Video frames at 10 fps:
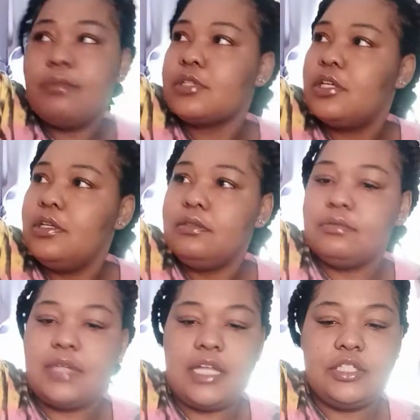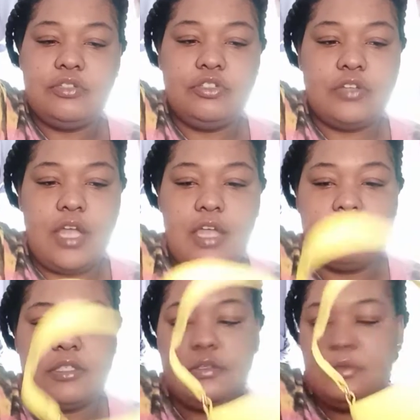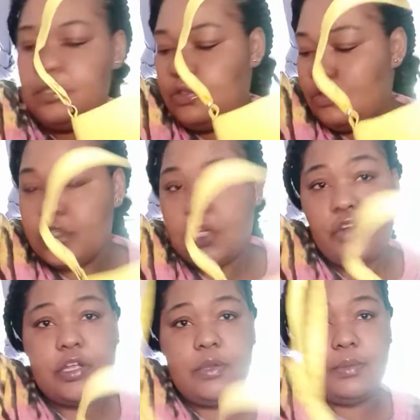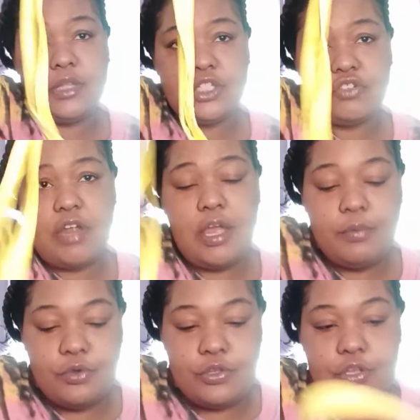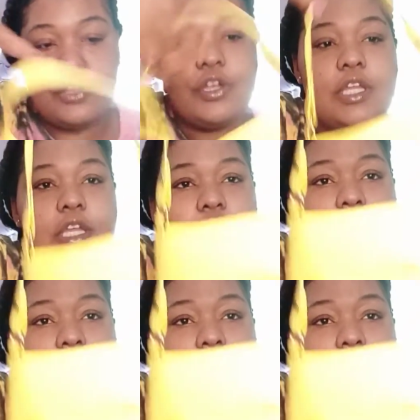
Oh, got two straps. You can carry it with the strap or you can carry it